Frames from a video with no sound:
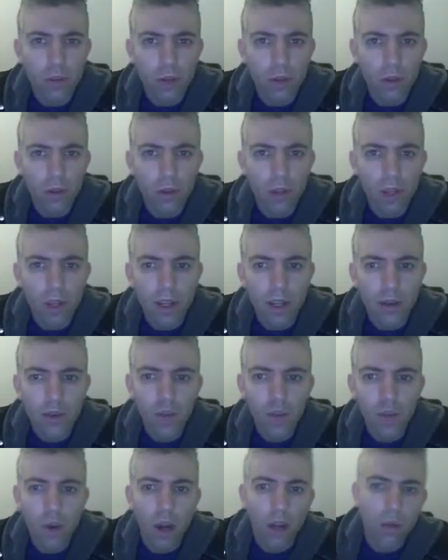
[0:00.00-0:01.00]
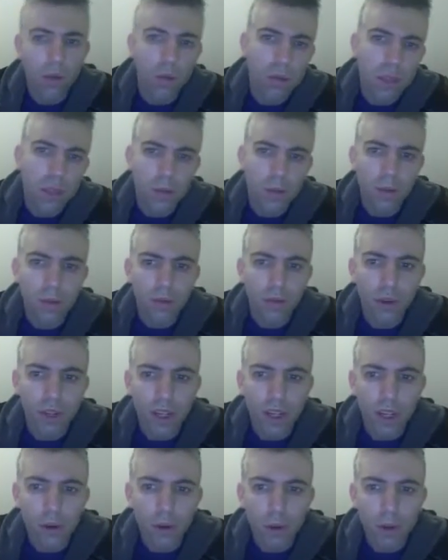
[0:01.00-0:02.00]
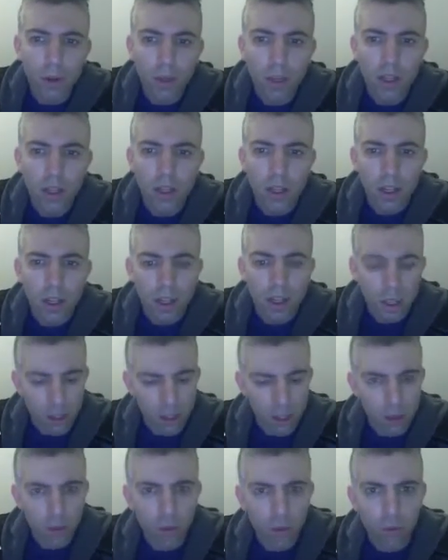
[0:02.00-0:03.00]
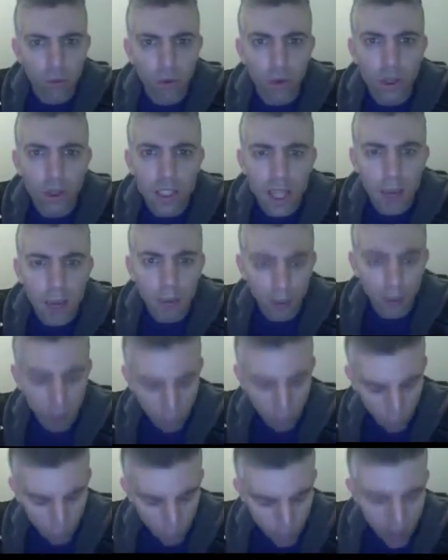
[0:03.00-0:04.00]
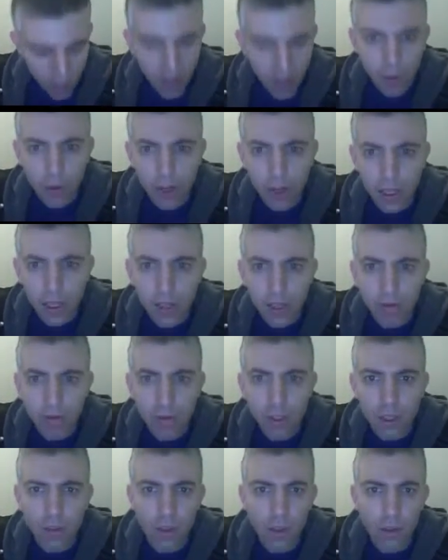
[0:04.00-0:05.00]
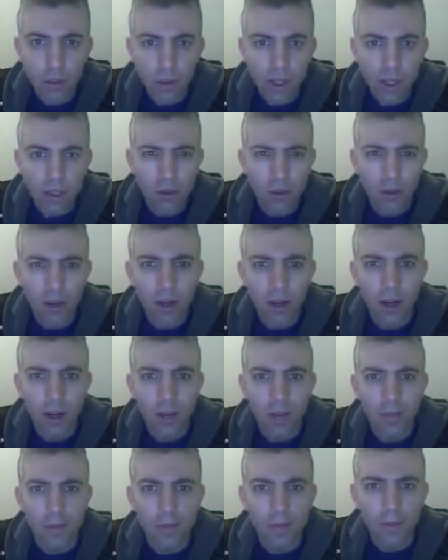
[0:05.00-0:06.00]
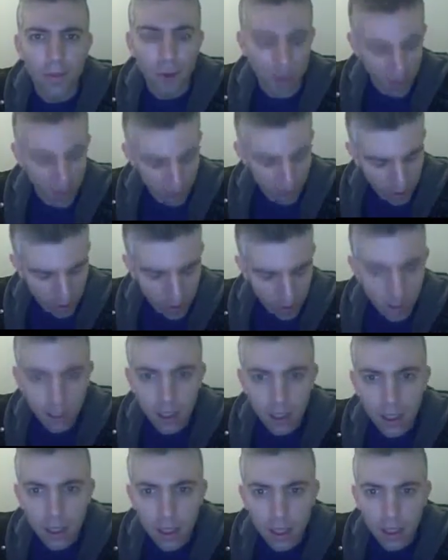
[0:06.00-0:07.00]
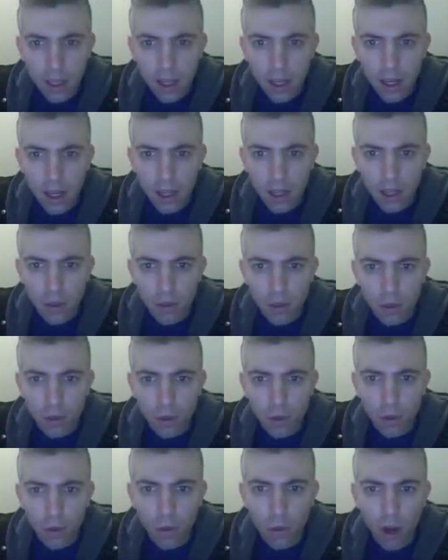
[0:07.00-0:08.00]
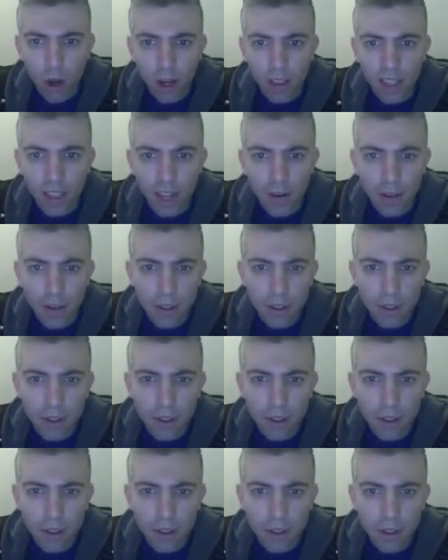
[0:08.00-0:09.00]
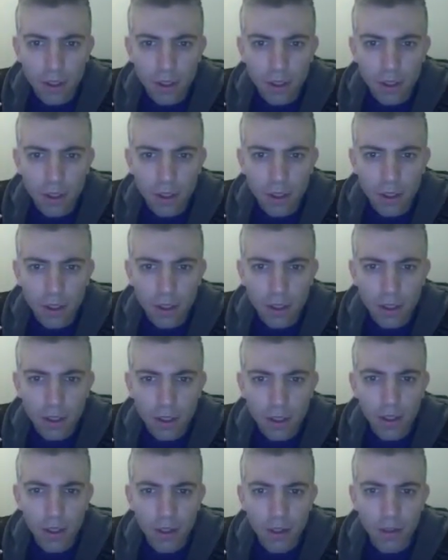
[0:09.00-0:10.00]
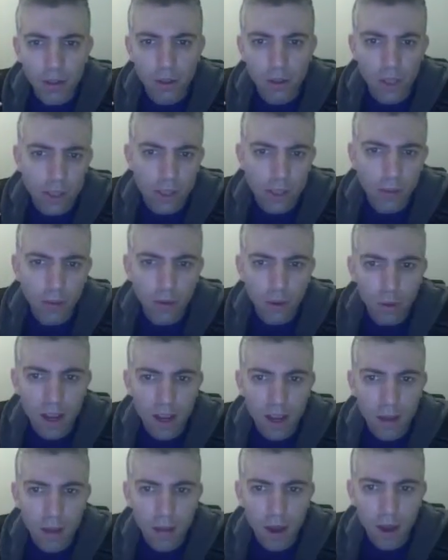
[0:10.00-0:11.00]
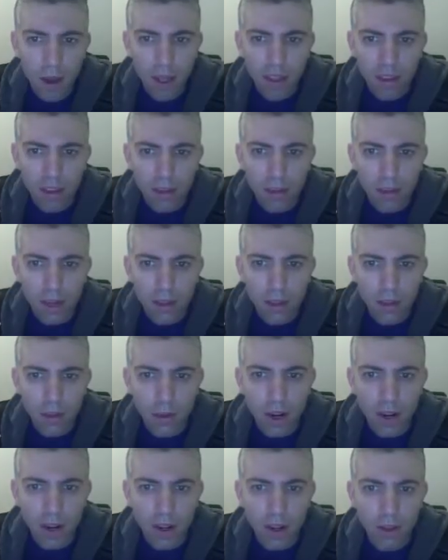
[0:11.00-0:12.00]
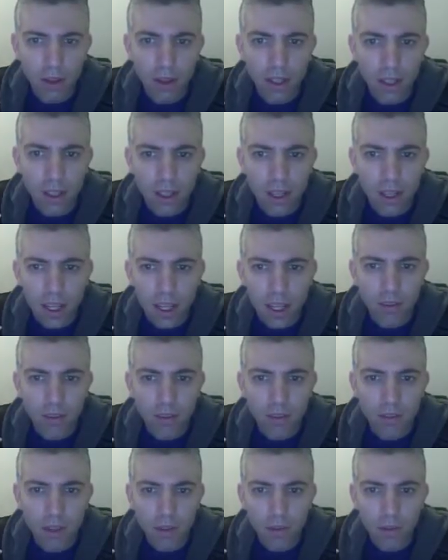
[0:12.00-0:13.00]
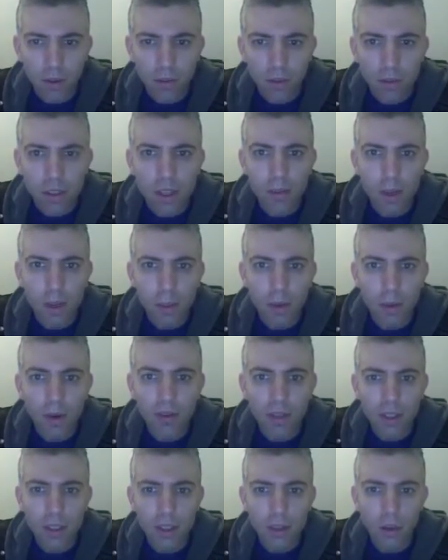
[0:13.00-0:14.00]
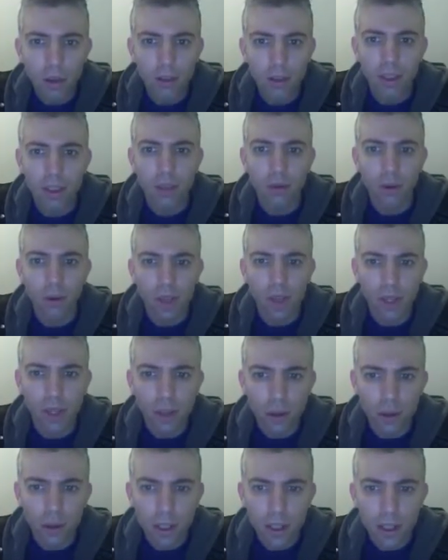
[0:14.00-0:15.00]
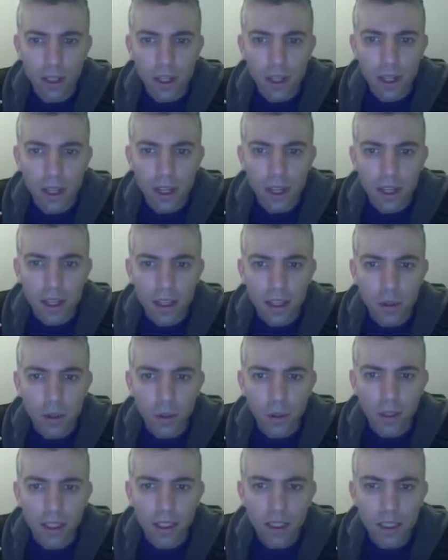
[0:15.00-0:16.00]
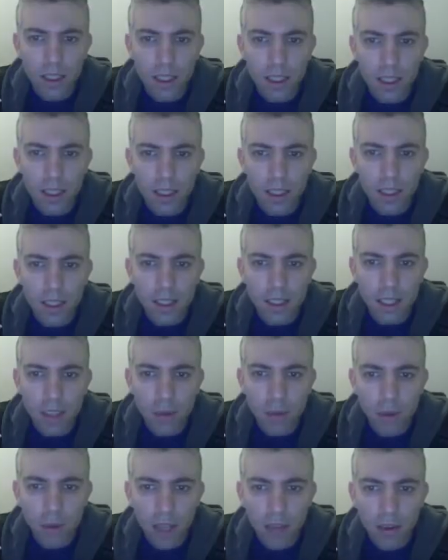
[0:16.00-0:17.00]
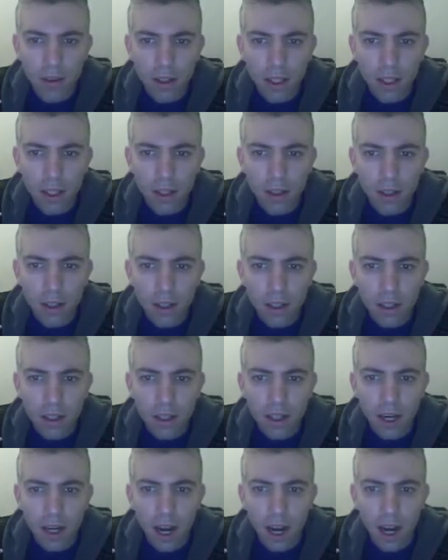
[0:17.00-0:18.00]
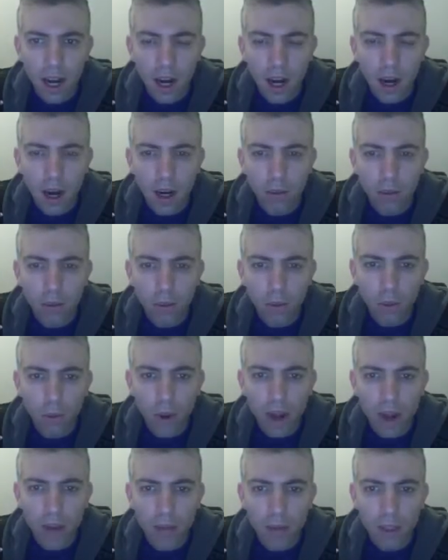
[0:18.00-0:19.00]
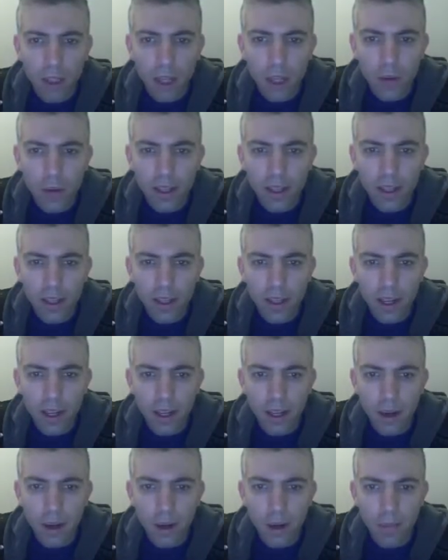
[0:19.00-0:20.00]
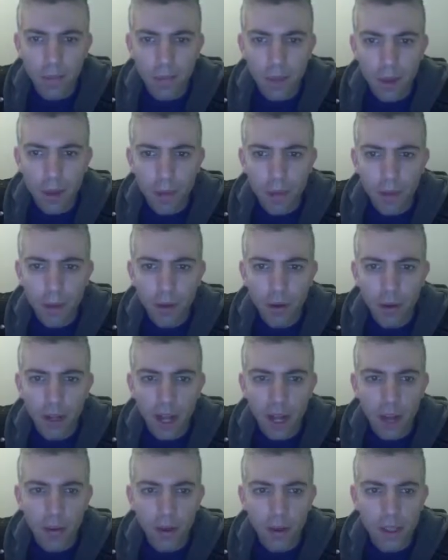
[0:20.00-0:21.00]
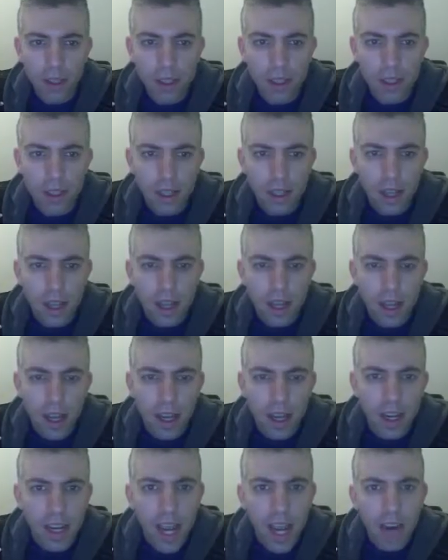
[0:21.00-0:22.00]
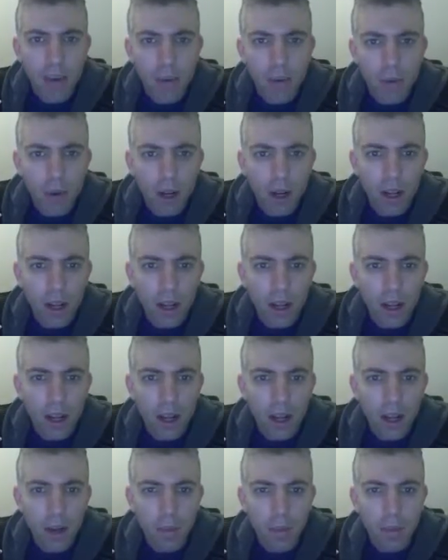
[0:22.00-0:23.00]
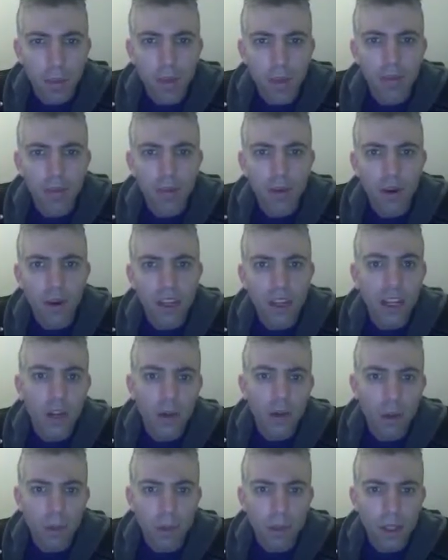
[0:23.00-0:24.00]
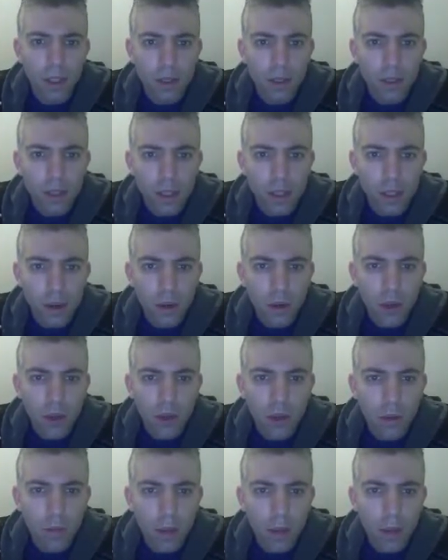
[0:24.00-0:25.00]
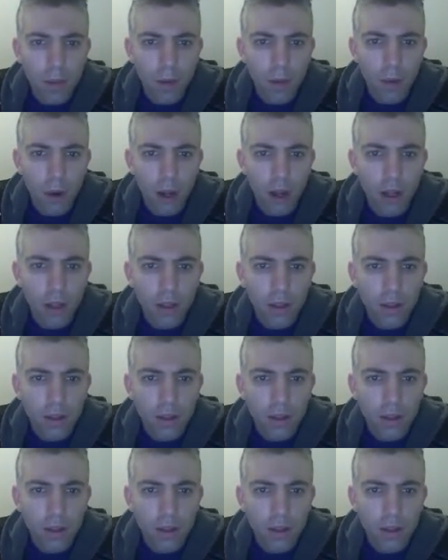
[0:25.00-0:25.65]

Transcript: to create a new wallet with the Bip38 encryption, so for example, you go to bit address and first of all you create your um, private key and your, your wallet address. You just put in random characters or just move your mouse, mouse around. I know that if any of you have seen my previous tutorials and you already noticed. so once this hits zero down here, uh, it will randomly generate a uh, Bitcoin address. And now if you want to BIP38 encrypted, you just go here to paper wallet